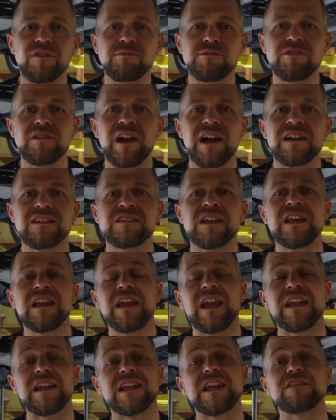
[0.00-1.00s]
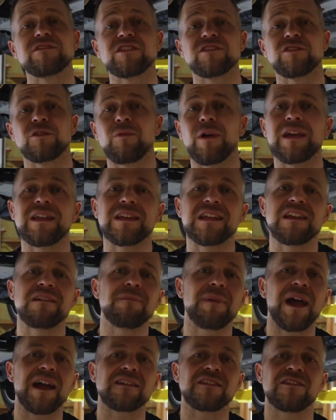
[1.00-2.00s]
from you guys, and it gives us a way to
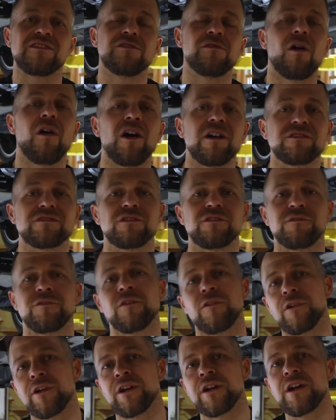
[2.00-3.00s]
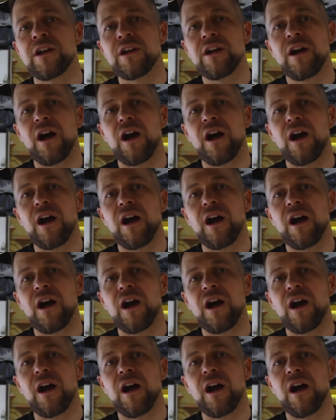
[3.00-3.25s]
give back to you also for